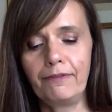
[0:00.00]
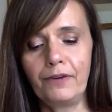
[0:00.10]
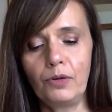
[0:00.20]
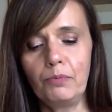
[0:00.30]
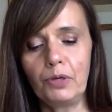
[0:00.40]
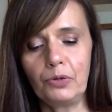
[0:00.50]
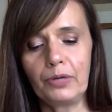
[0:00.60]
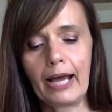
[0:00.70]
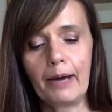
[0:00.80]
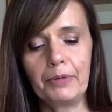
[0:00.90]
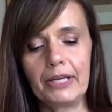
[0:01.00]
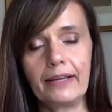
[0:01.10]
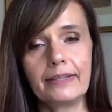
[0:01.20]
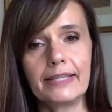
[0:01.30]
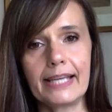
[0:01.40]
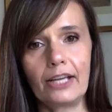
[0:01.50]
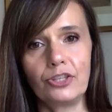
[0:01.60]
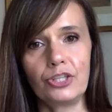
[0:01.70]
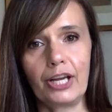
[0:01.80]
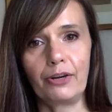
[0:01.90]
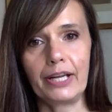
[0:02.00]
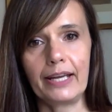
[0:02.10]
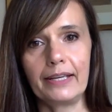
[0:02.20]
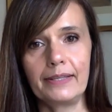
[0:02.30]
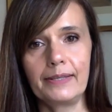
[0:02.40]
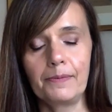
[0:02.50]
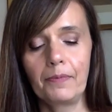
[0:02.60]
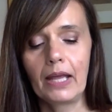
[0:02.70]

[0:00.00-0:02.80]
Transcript: full moon happening in Sagittarius.